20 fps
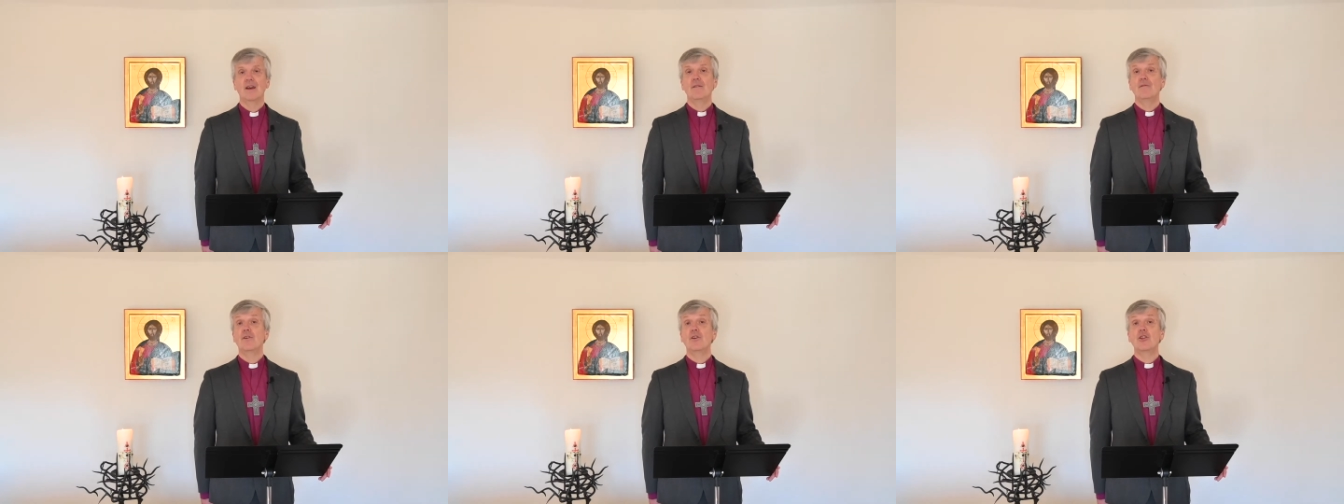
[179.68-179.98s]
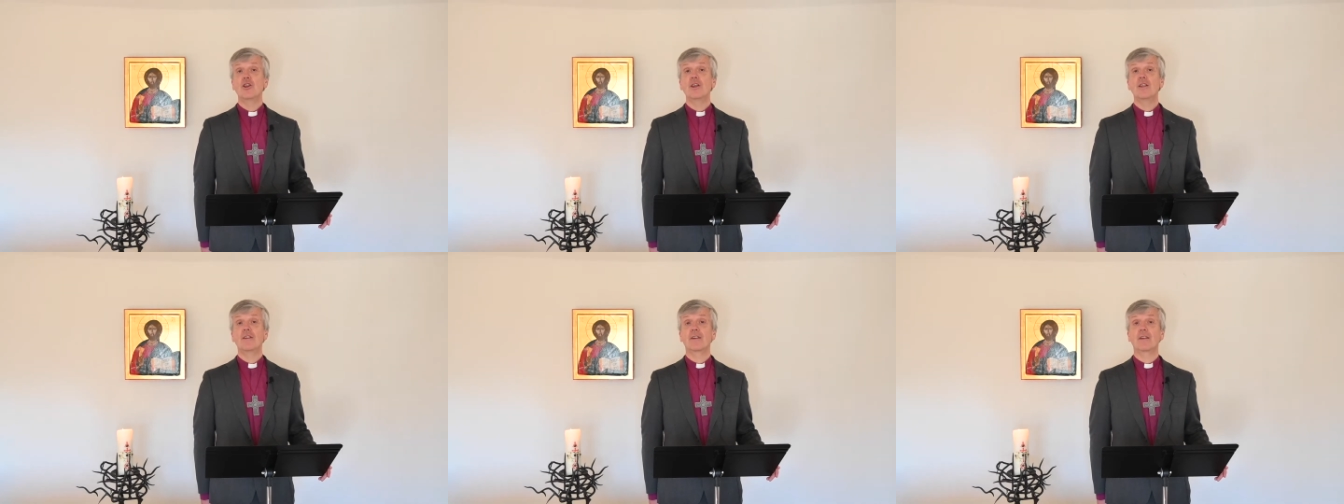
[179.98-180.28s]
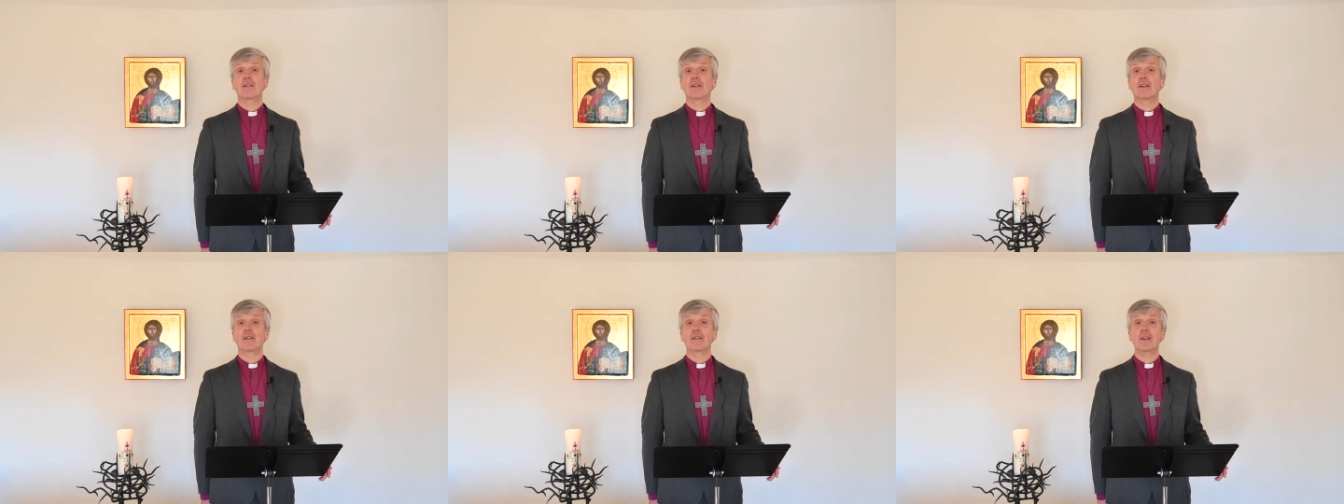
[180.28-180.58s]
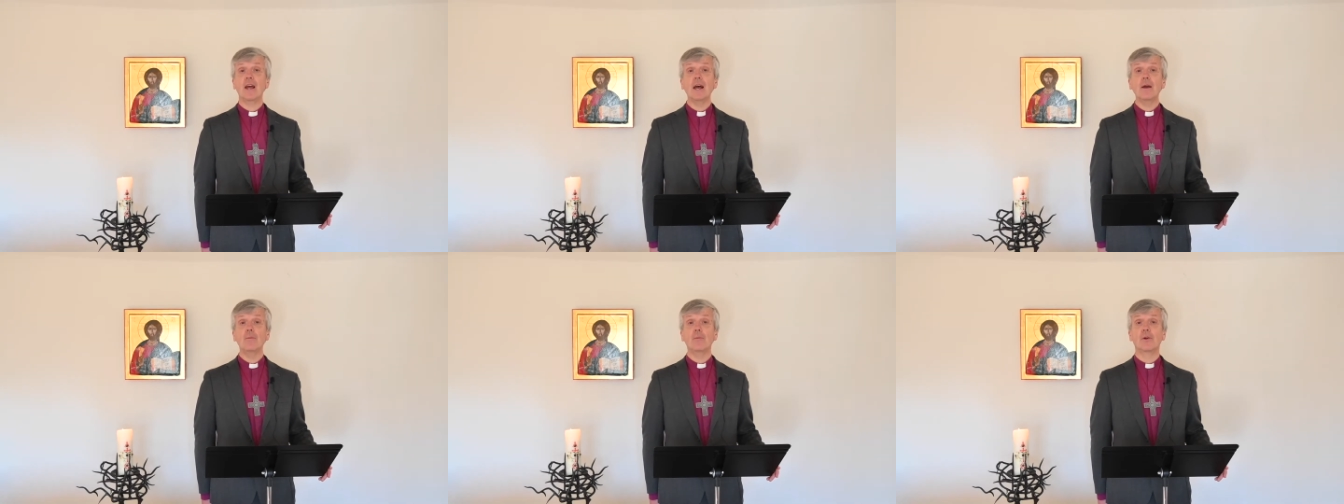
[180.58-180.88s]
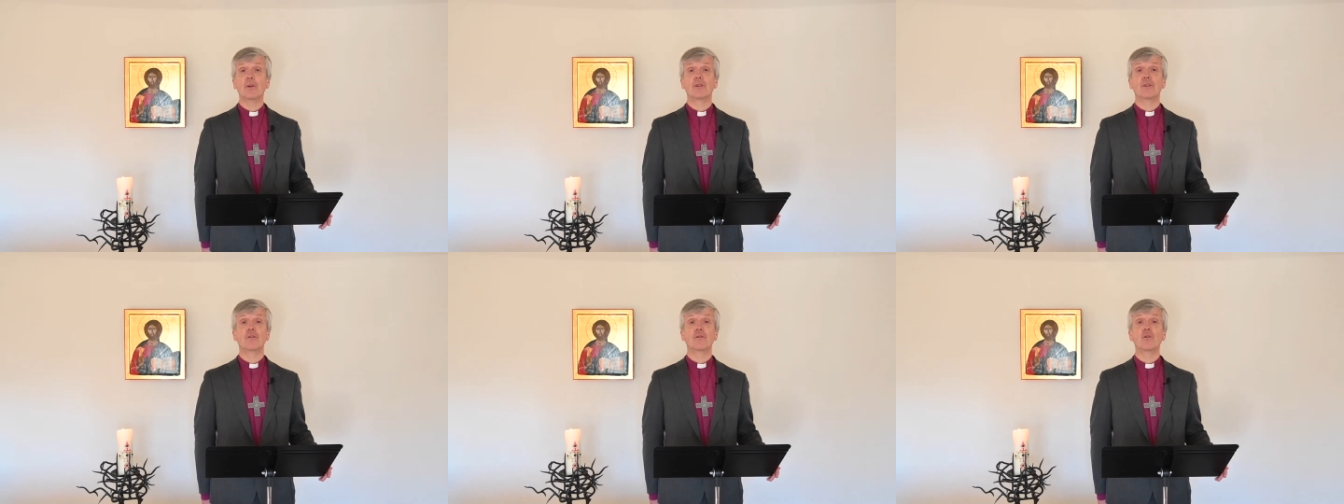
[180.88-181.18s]
For Jesus'
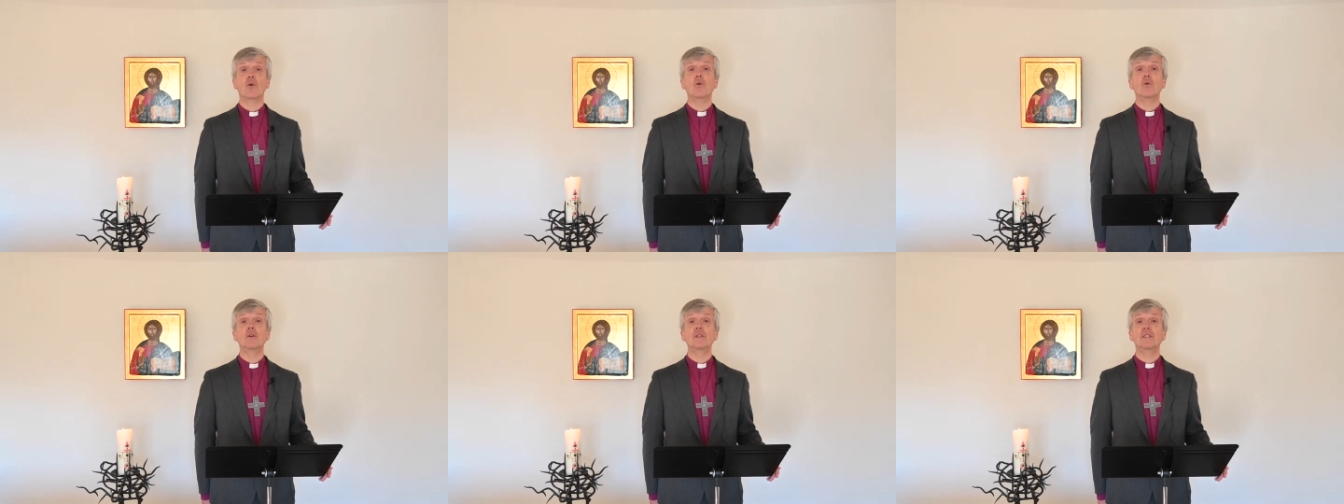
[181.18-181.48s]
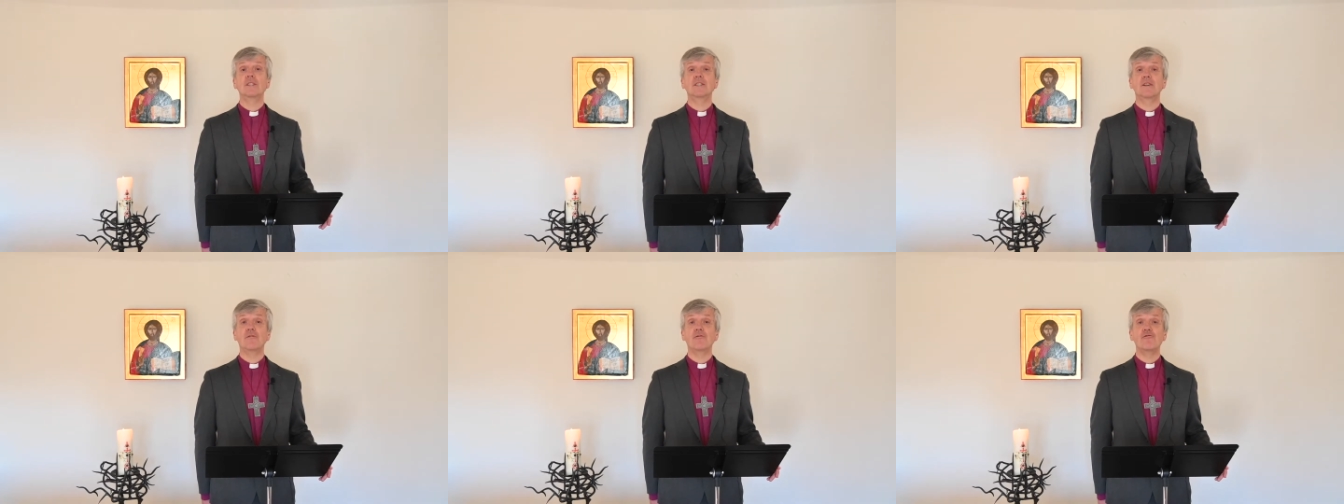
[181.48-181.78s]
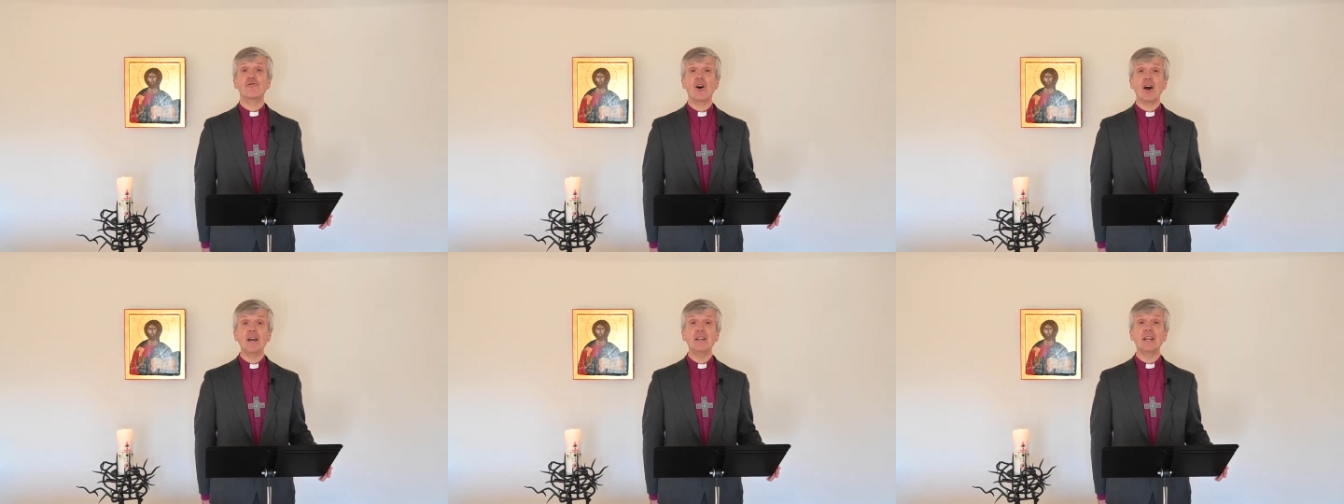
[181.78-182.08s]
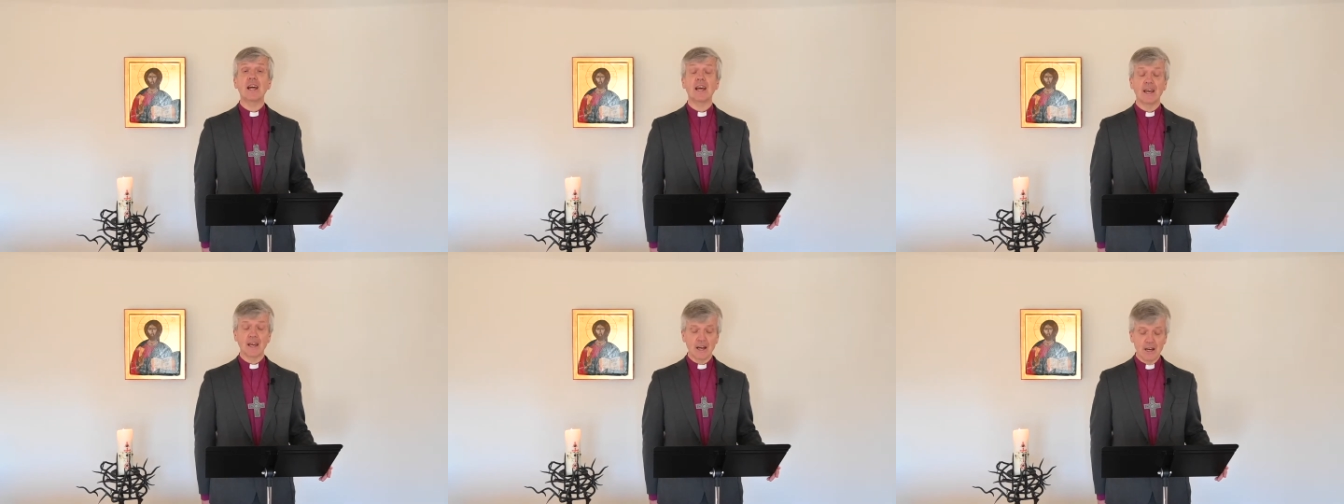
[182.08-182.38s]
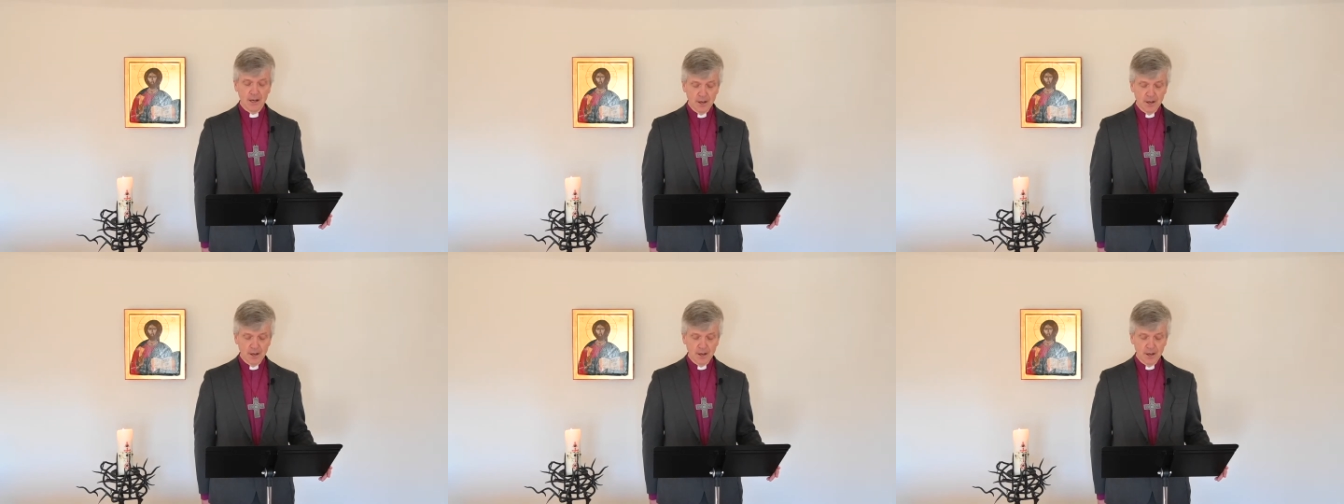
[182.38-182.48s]
disciples, of course, the Friday